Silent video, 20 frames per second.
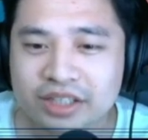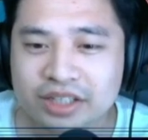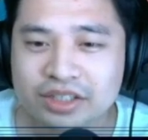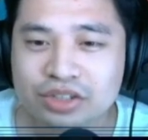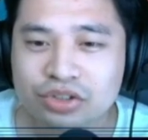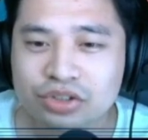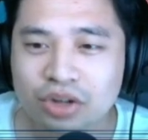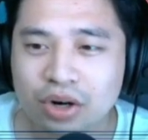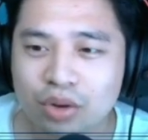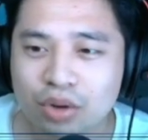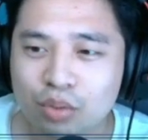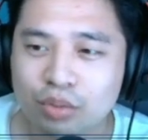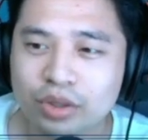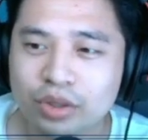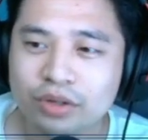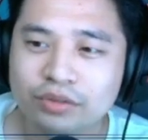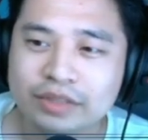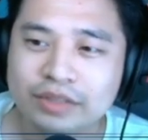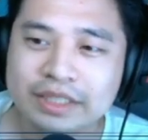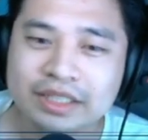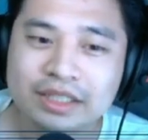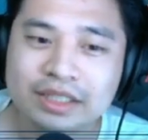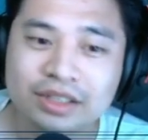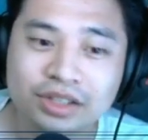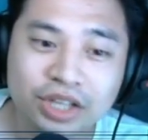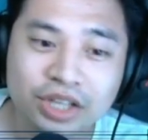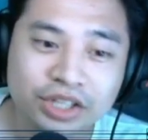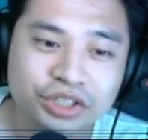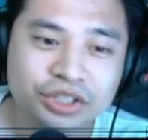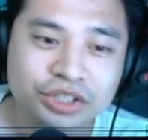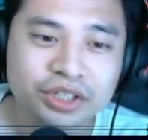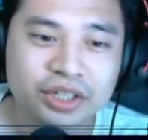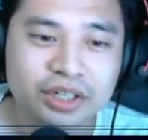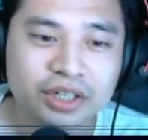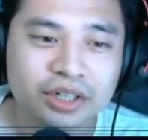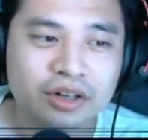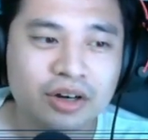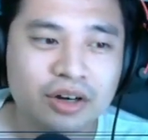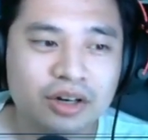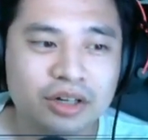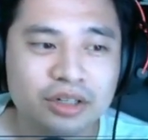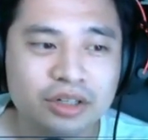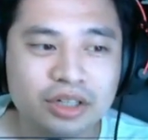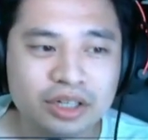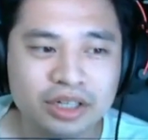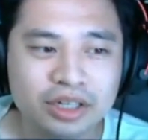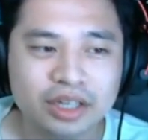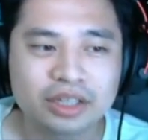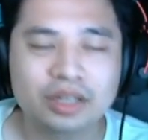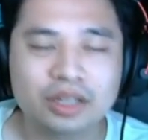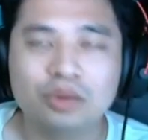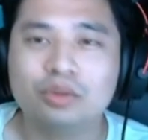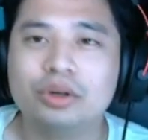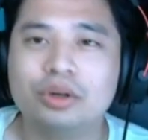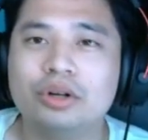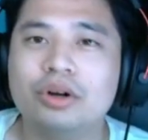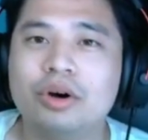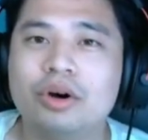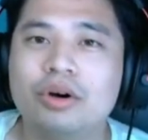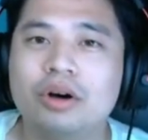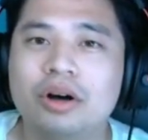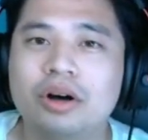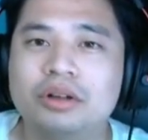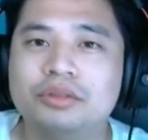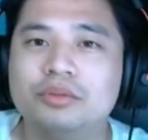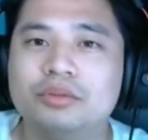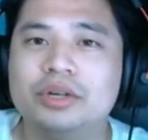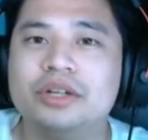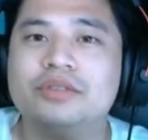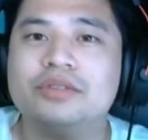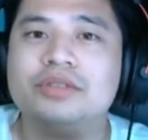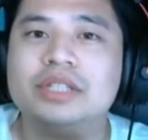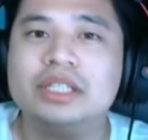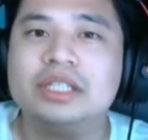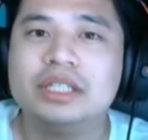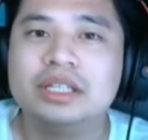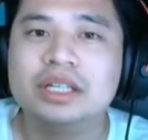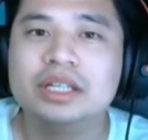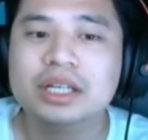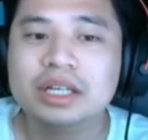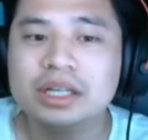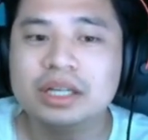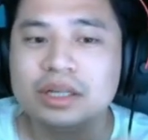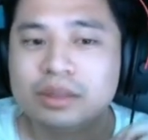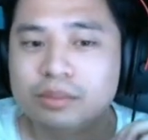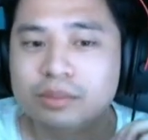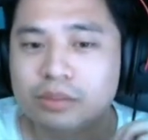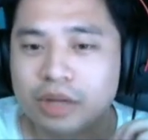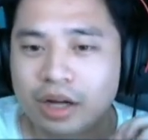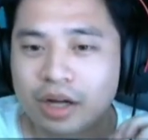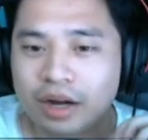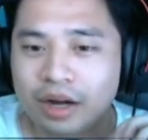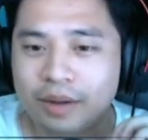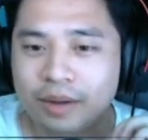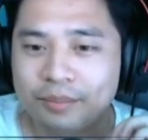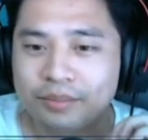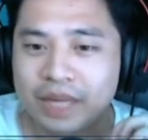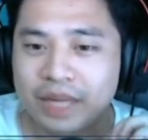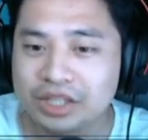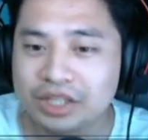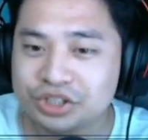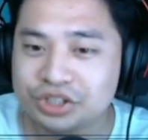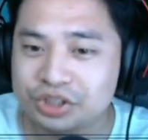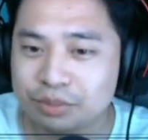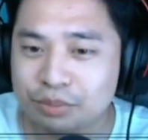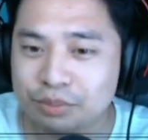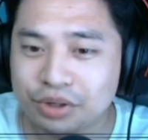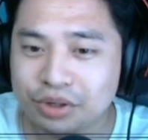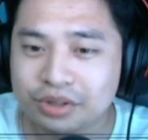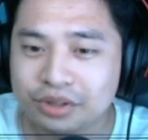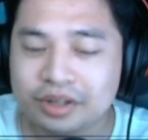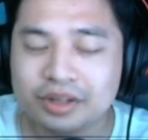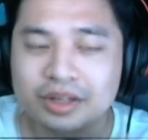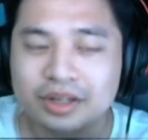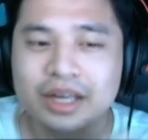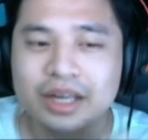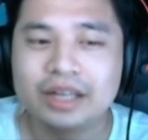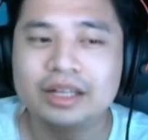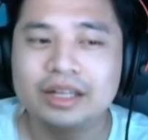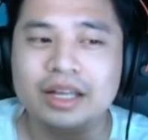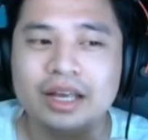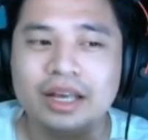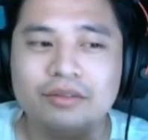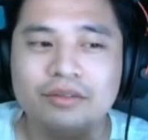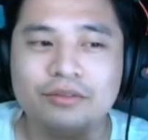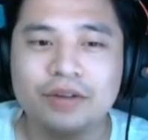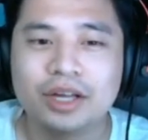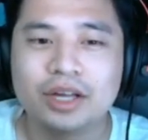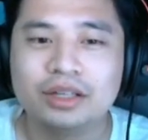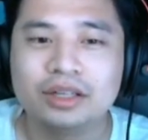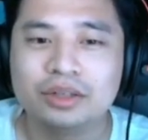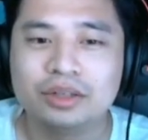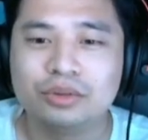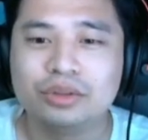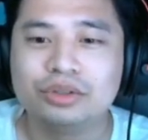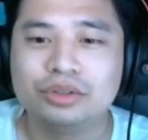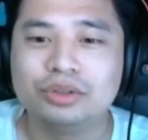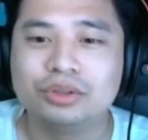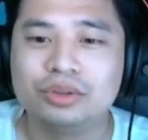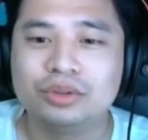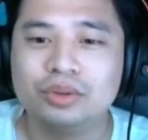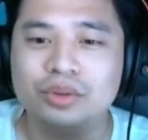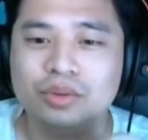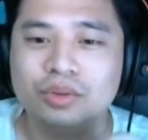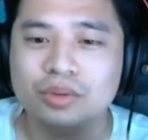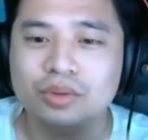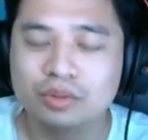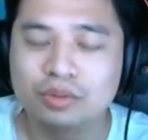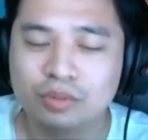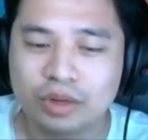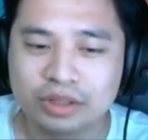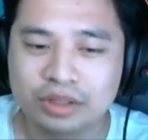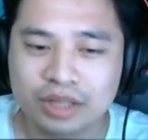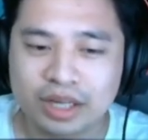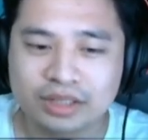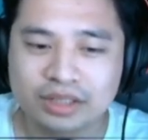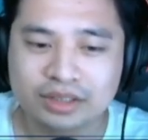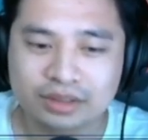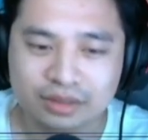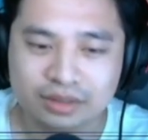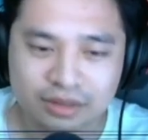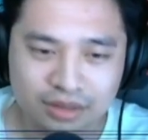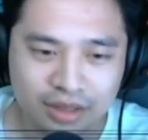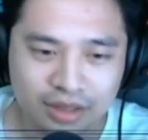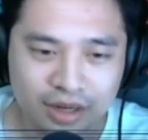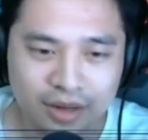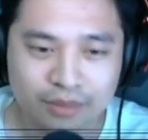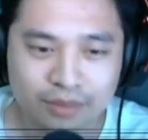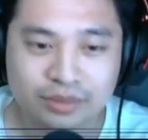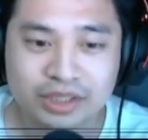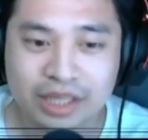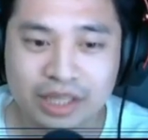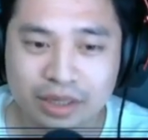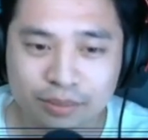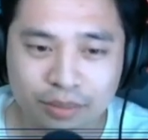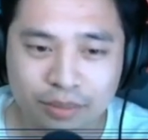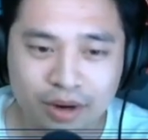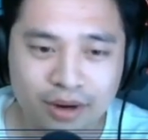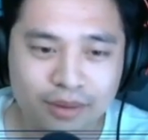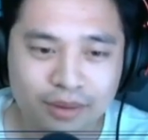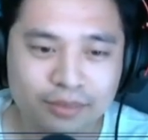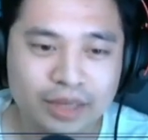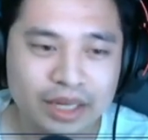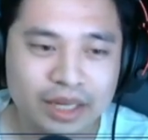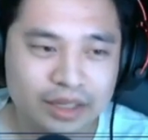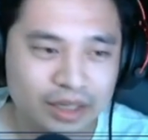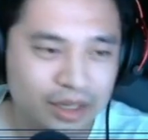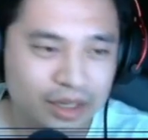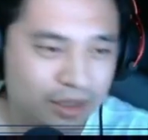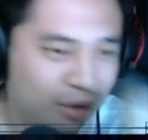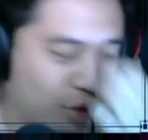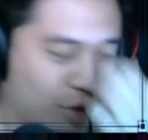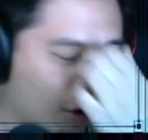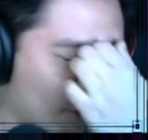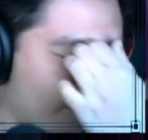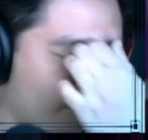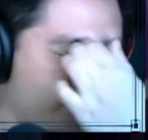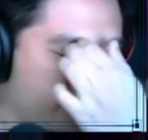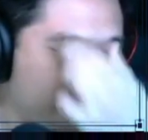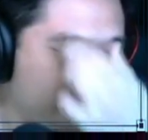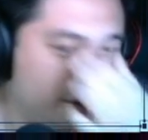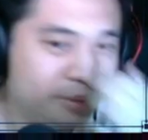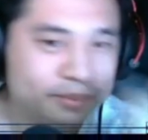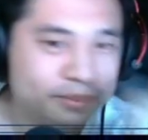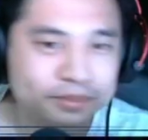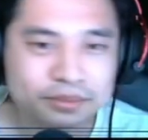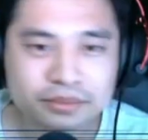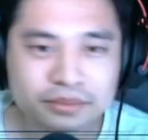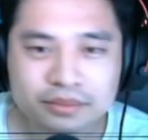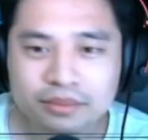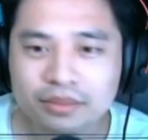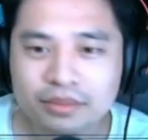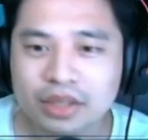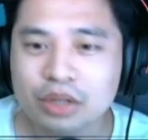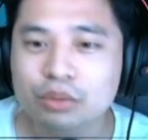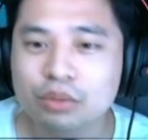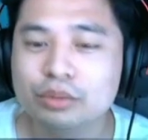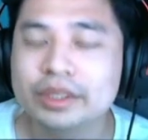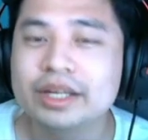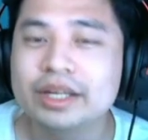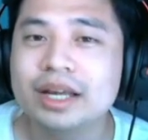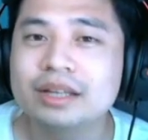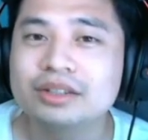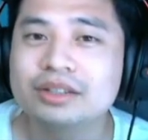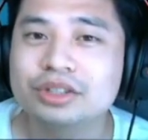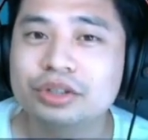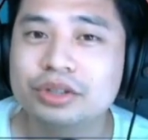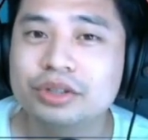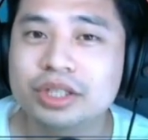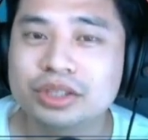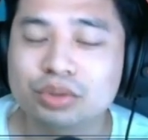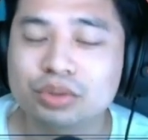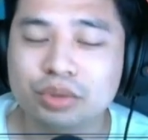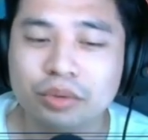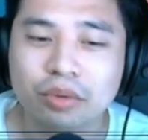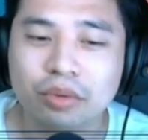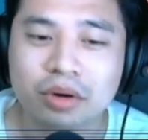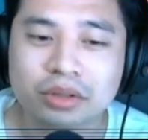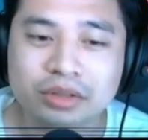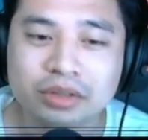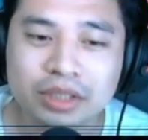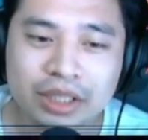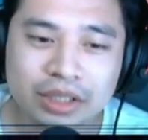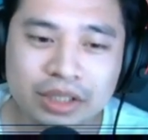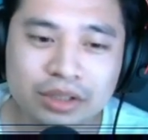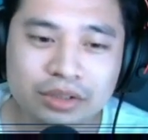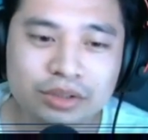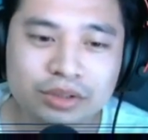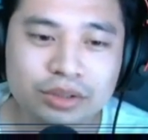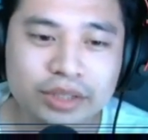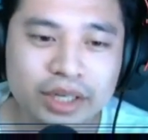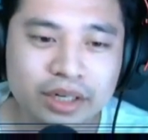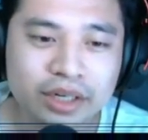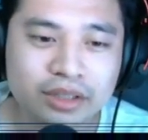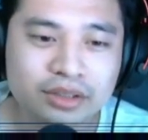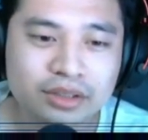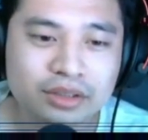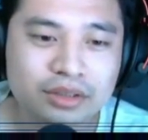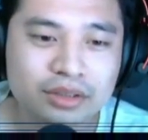start with the legendary card, and then we'll go on with the ancient book, and then finally we'll do one last 10 bomb, and then hopefully we get the units we want to get us